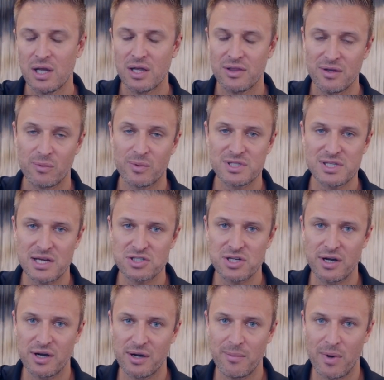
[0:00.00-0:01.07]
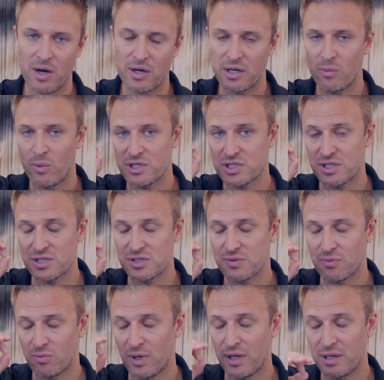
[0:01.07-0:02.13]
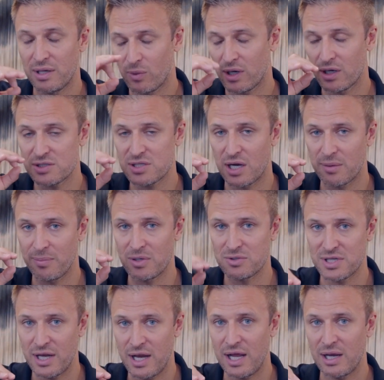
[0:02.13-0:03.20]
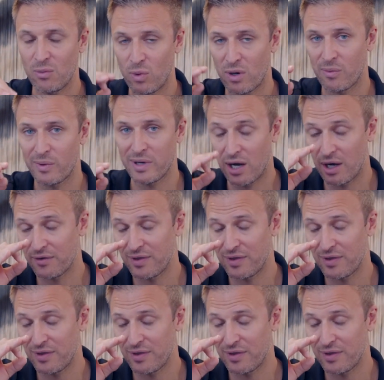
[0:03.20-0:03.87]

the recessionary market, which is really we're going to talk about today where we are,